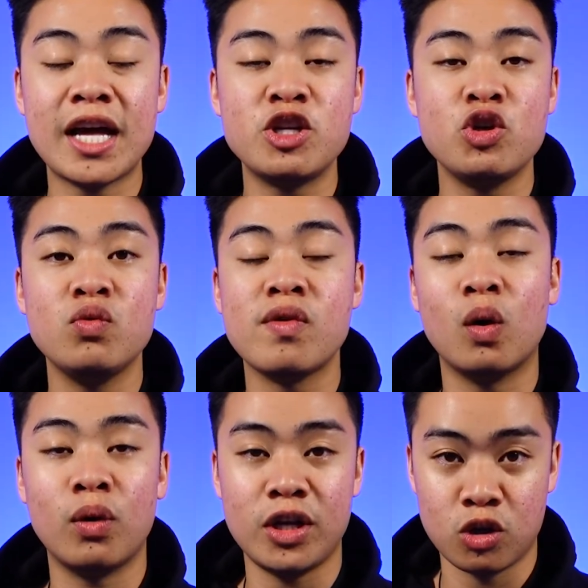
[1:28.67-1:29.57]
that you
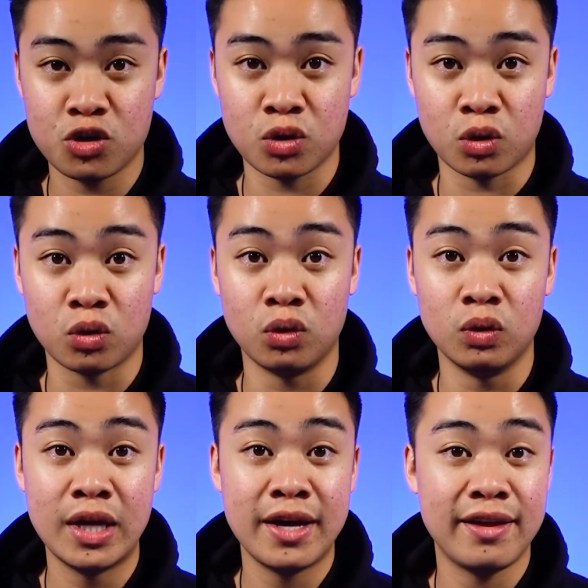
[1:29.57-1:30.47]
know in your
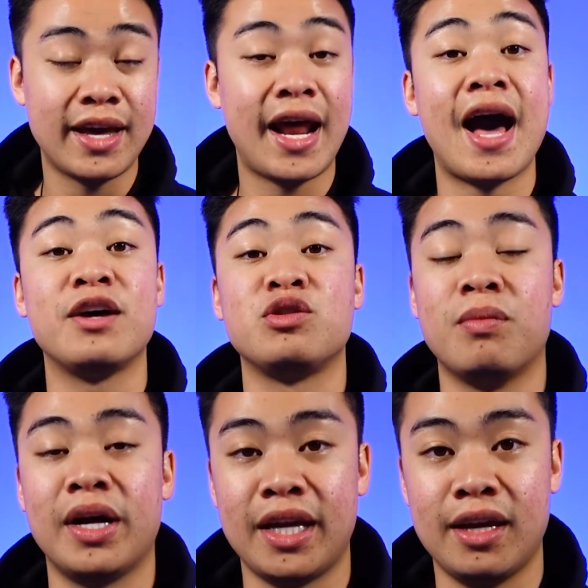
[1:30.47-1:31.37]
circle that has
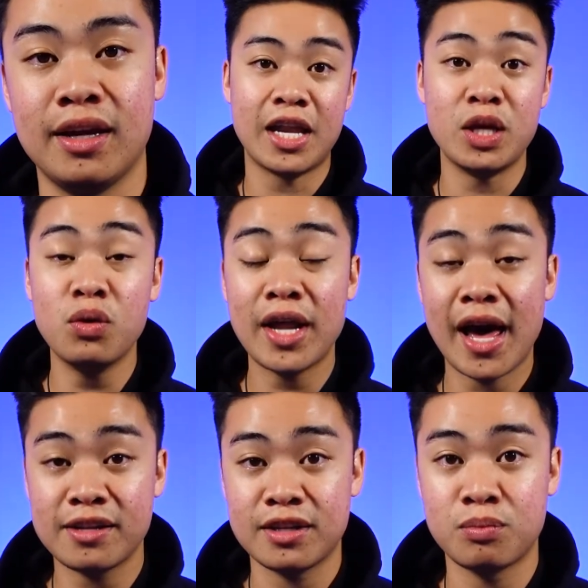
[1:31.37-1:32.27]
money. And you would
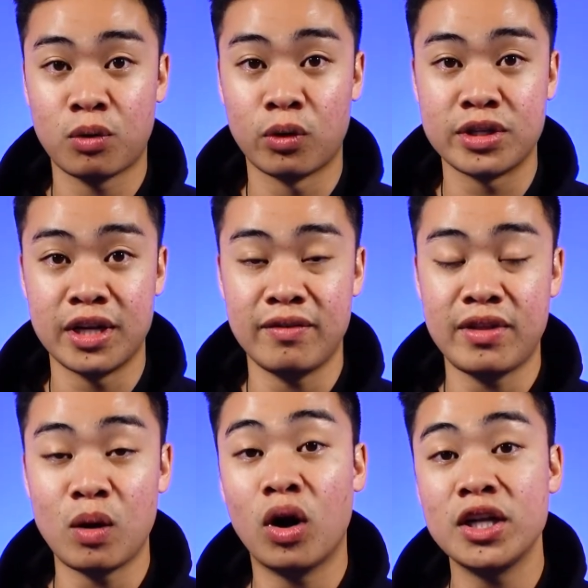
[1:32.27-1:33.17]
ask this person if
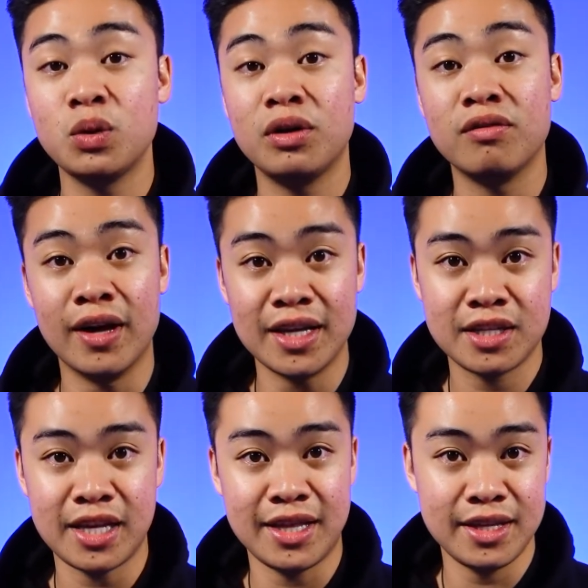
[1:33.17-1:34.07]
they want to
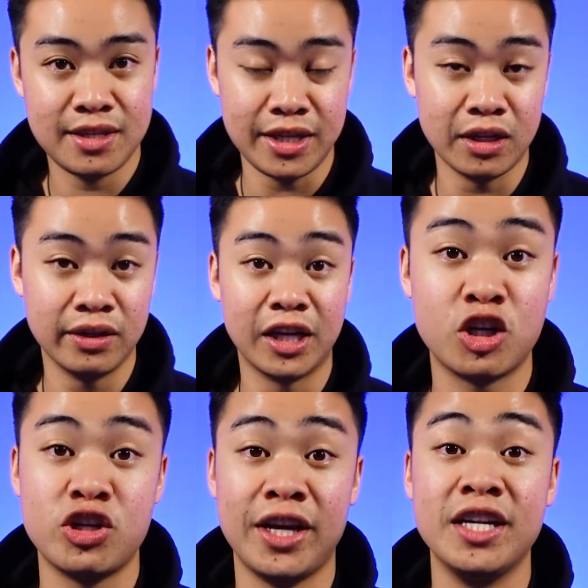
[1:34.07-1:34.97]
invest in this deal in
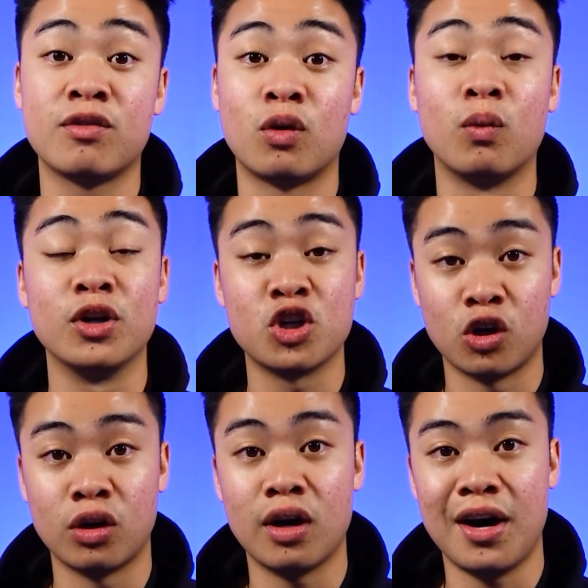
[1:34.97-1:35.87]
exchange for a return
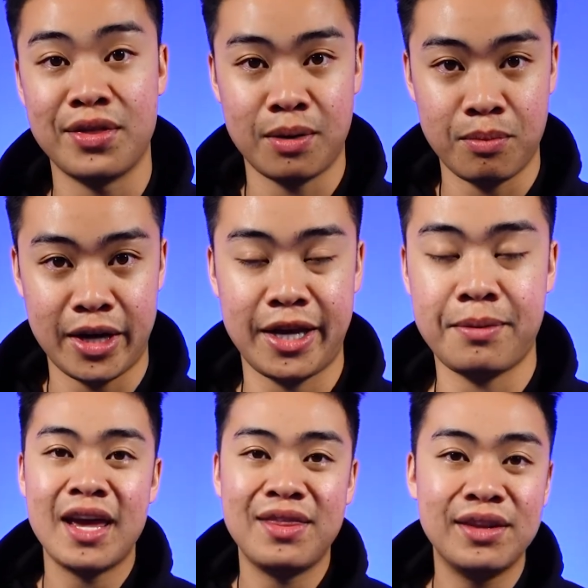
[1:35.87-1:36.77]
return on their money.
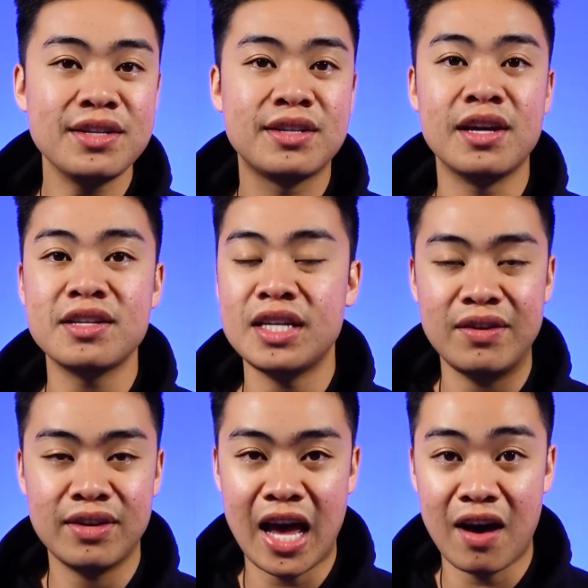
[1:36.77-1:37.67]
And this doesn't
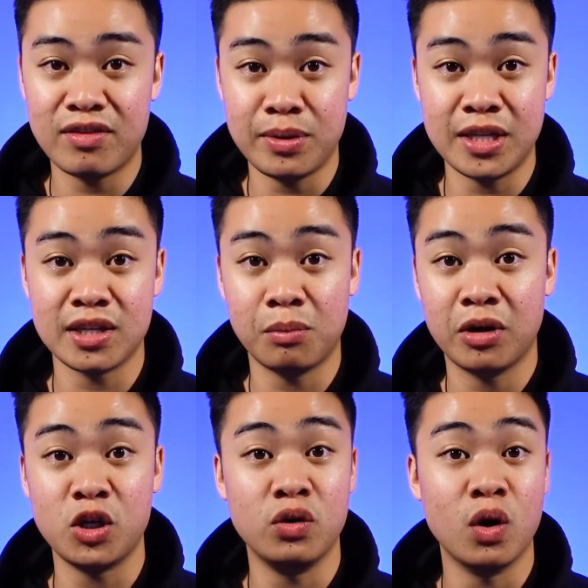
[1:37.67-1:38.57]
even have to be
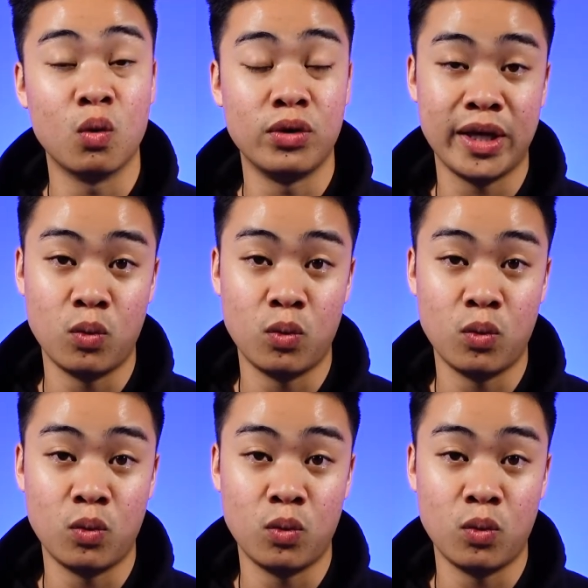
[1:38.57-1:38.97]
someone you know really